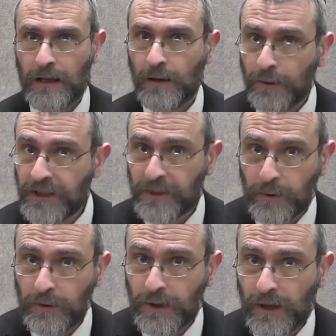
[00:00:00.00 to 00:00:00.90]
lo
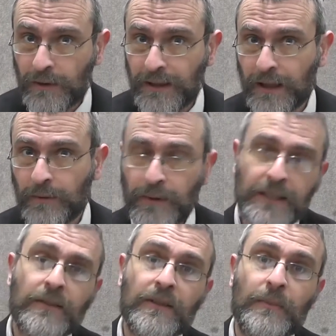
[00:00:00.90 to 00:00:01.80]
yishma'u b'koli, they won't
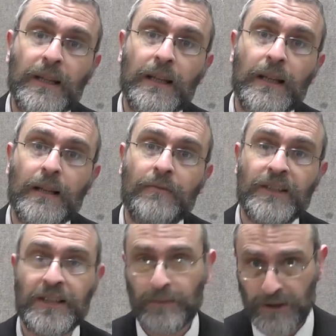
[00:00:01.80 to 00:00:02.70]
listen to me, if
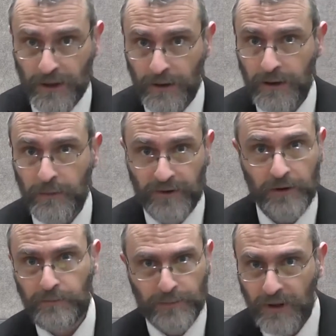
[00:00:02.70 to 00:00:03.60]
Hashem just told them a
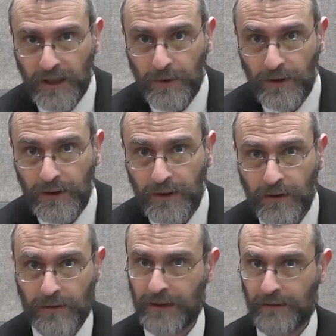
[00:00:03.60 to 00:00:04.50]
few psukim
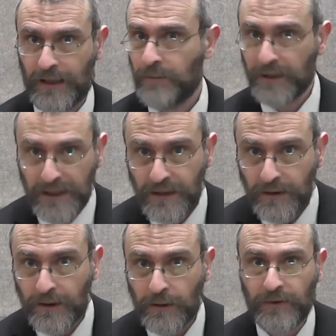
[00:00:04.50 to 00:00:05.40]
earlier that they will
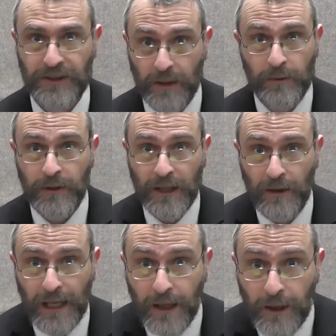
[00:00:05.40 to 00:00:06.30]
listen to you, v'shamu
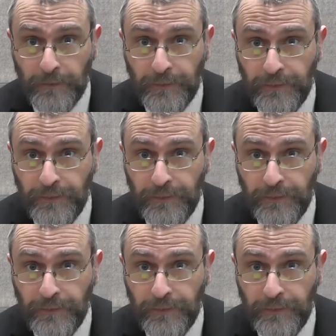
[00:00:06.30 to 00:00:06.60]
lekalecha.